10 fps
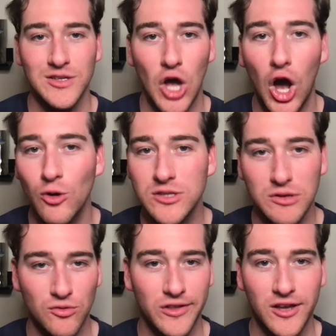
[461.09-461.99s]
He's always
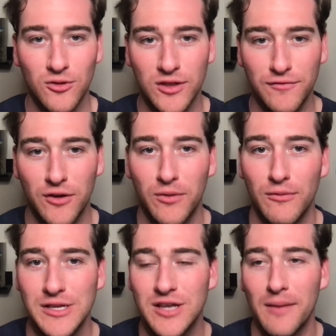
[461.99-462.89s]
been really good at running the football,
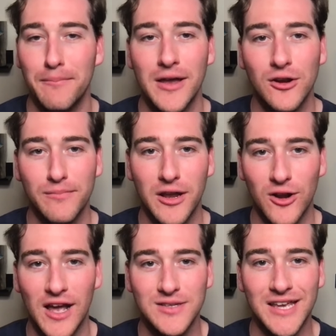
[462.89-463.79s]
but he's gotten better and
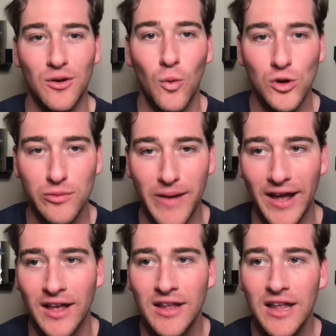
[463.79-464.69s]
better as a
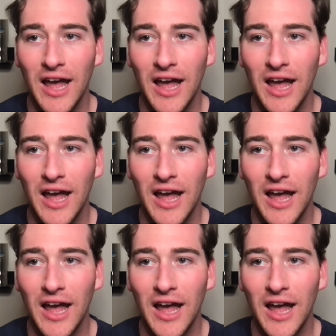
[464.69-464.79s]
quarterback.